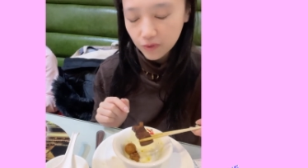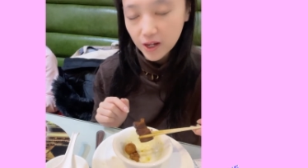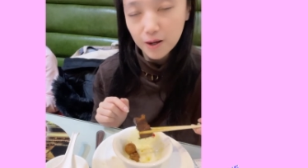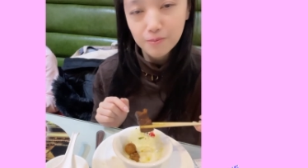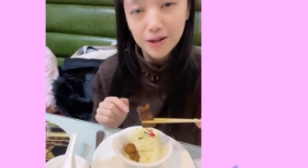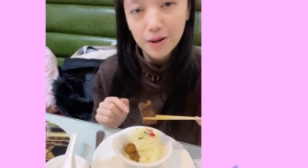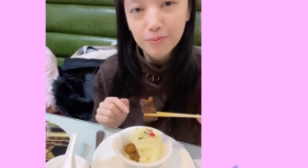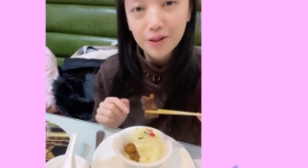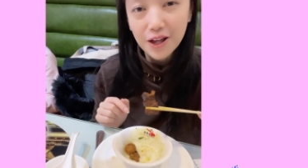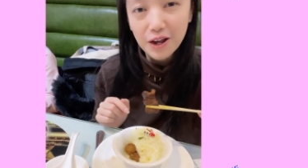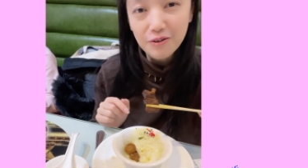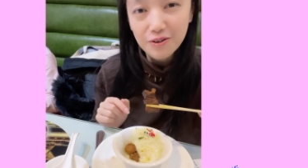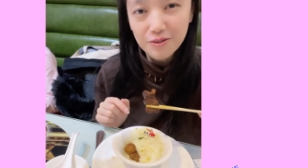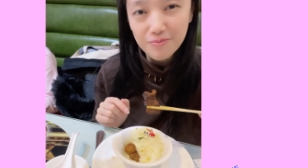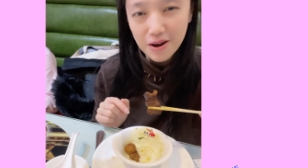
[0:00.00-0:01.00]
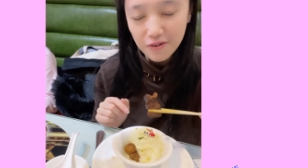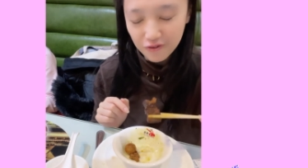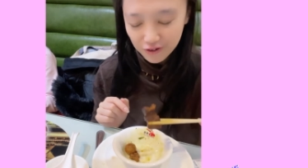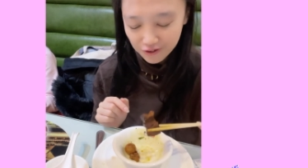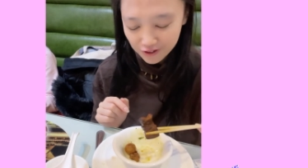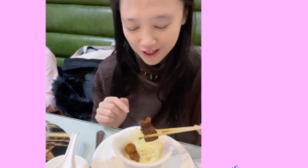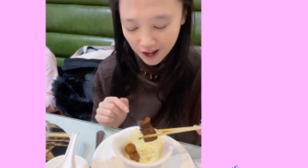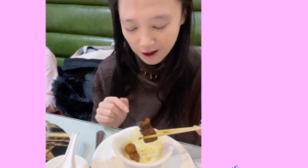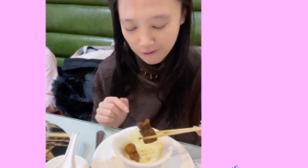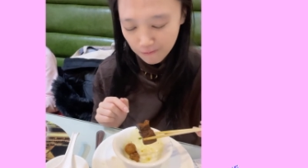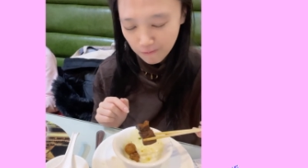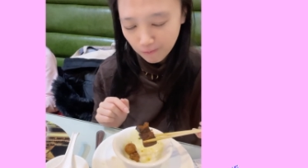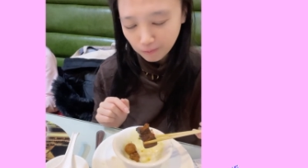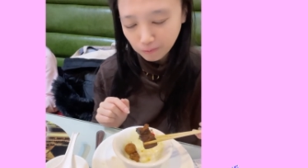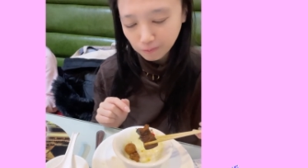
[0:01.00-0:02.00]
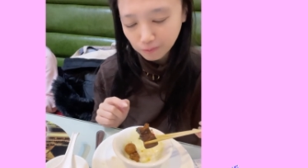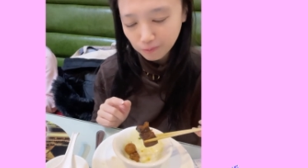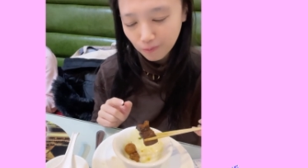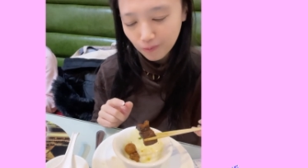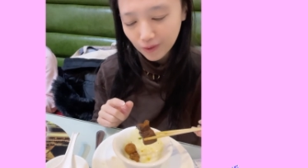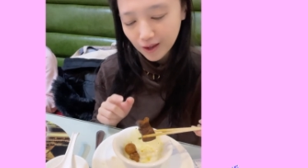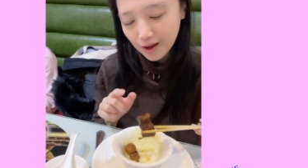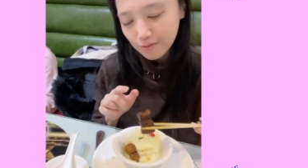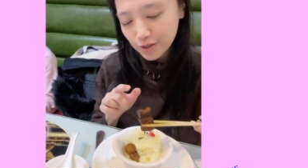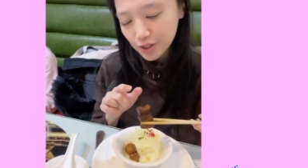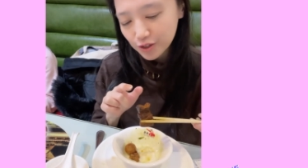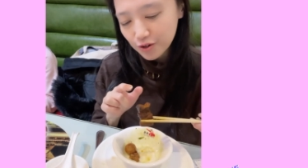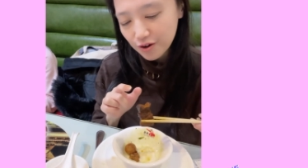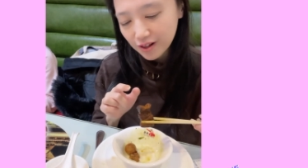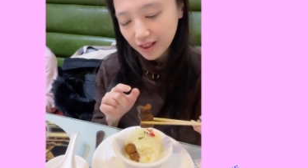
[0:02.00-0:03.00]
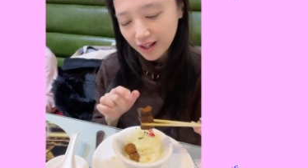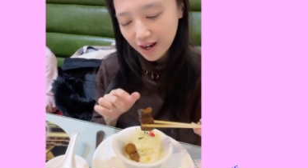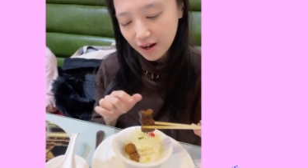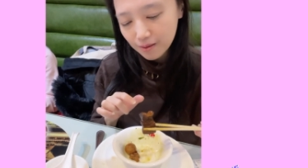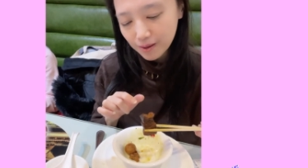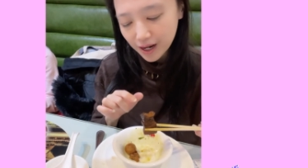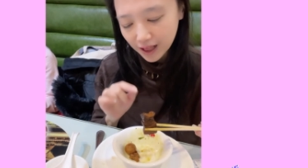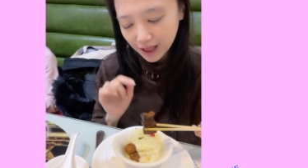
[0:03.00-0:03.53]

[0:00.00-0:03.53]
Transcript: I'm not playing with my food though. I'm just going layer by